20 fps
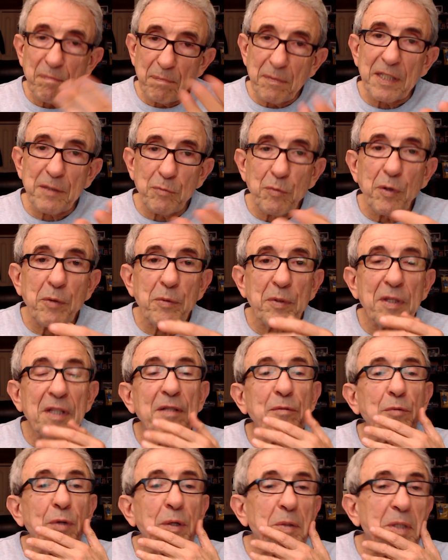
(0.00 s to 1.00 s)
but we
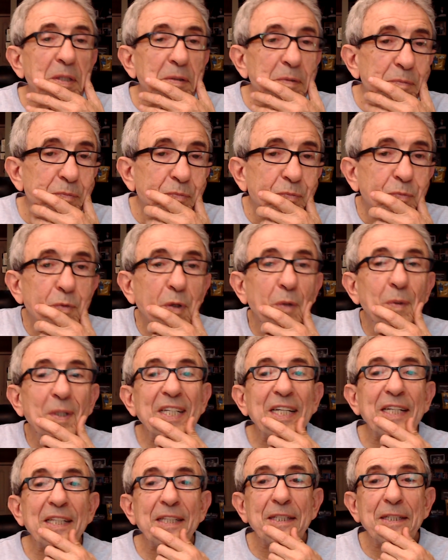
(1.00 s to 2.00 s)
will
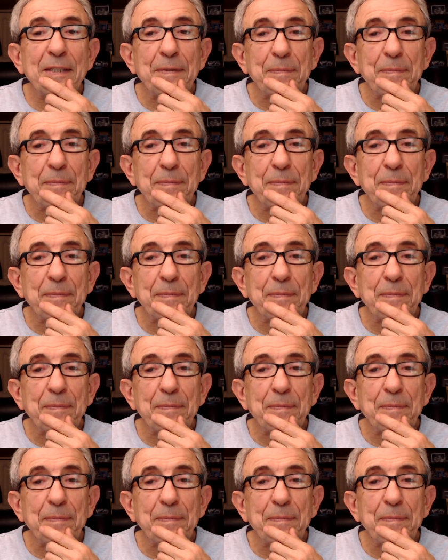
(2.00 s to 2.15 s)
get there.